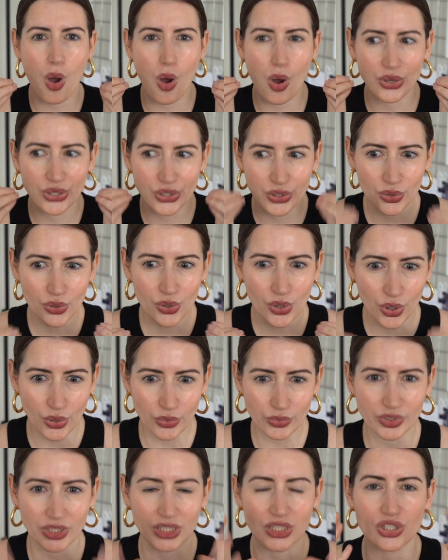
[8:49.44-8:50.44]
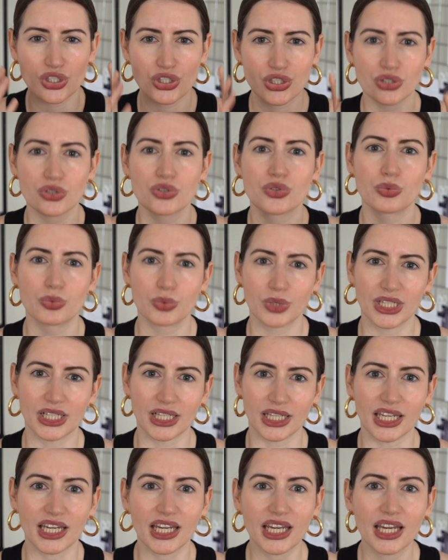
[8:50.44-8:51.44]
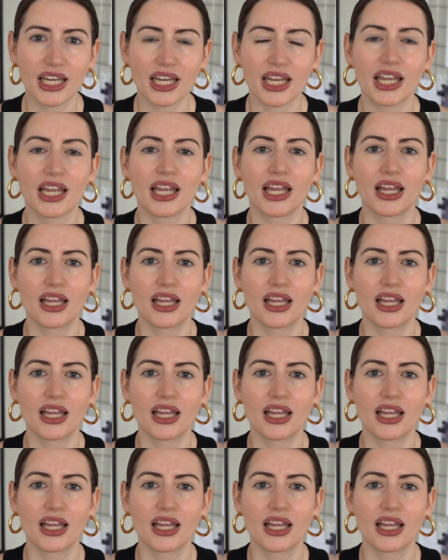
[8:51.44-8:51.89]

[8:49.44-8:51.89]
your content should really